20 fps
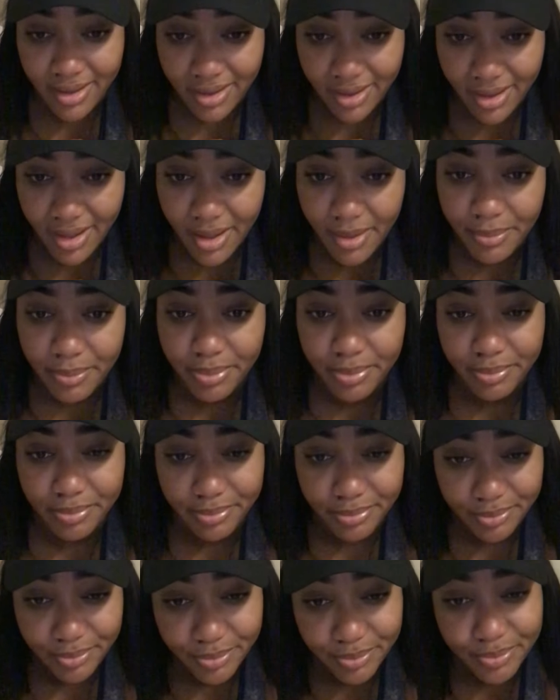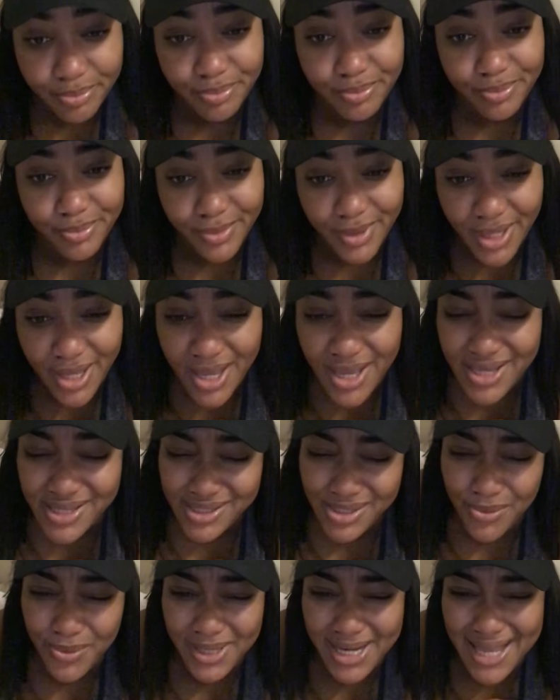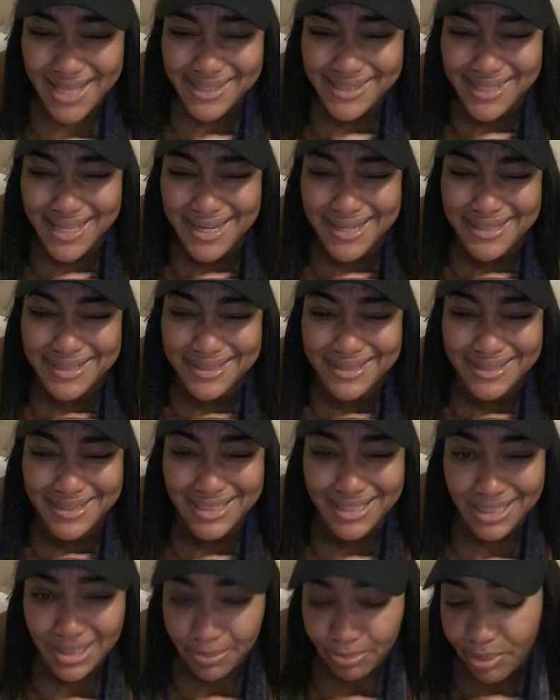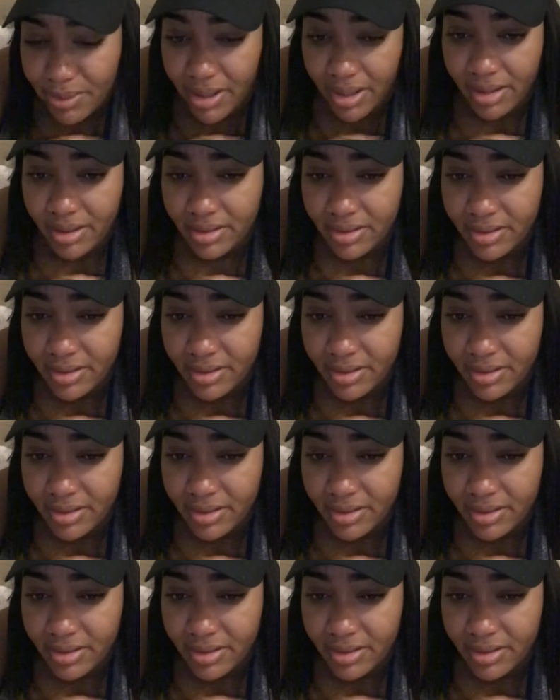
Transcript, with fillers: yep so when i said deeper